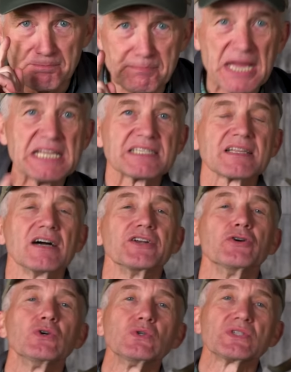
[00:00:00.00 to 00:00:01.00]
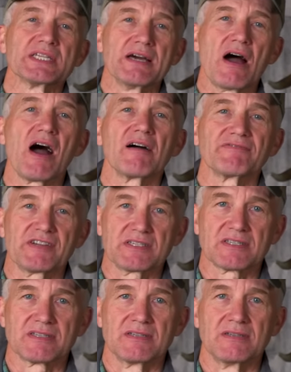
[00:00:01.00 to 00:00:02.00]
based on who's in
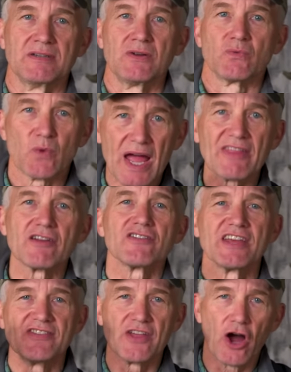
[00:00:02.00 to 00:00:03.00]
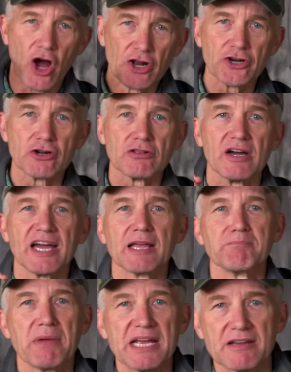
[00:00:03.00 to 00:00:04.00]
office, rather than the
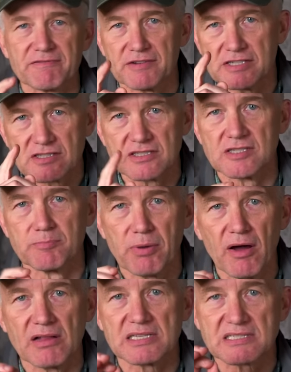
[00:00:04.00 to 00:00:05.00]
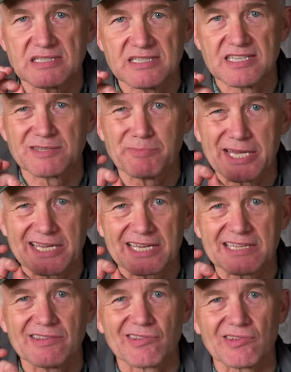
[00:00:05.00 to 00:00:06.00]
underlying benefits of the policy that's being
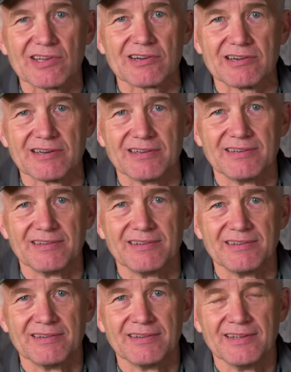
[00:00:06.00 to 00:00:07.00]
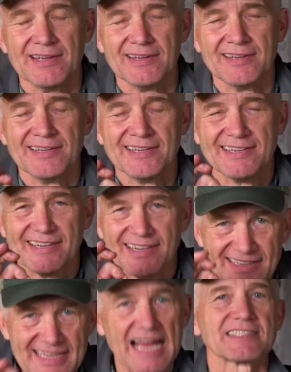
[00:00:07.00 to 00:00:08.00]
considered.
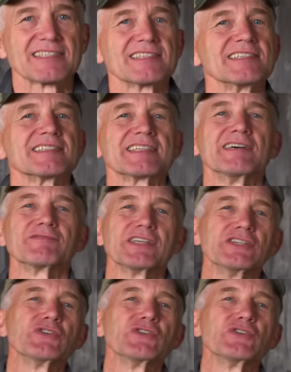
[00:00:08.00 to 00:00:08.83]
And that's the stuff that